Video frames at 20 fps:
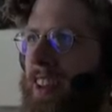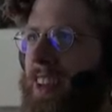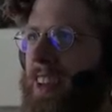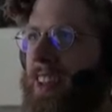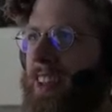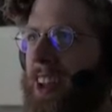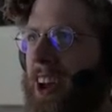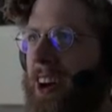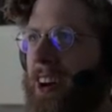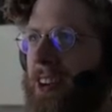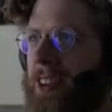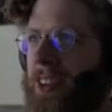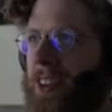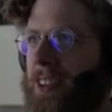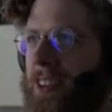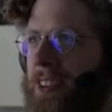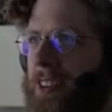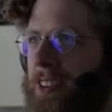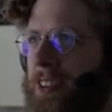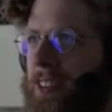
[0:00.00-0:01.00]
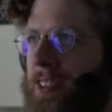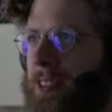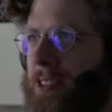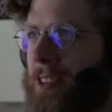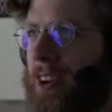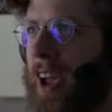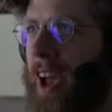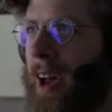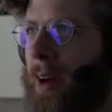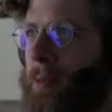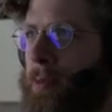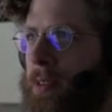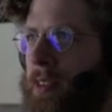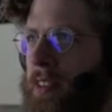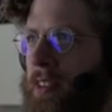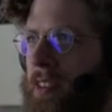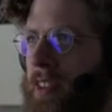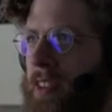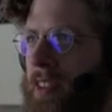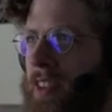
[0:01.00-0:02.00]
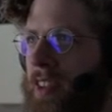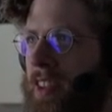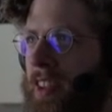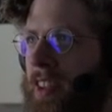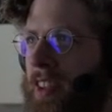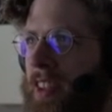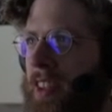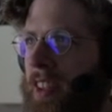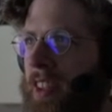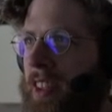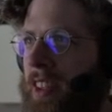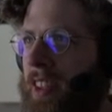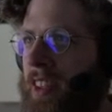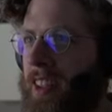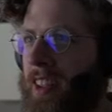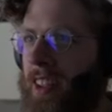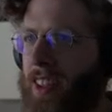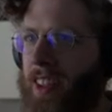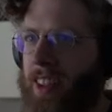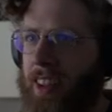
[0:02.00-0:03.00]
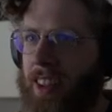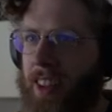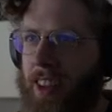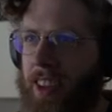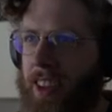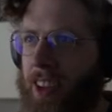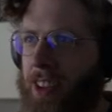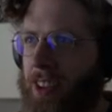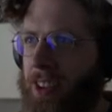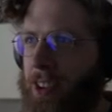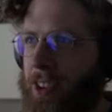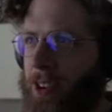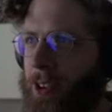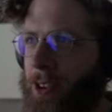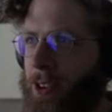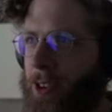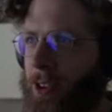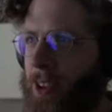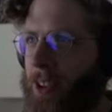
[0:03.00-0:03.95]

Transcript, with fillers: you know there's just traps that kill you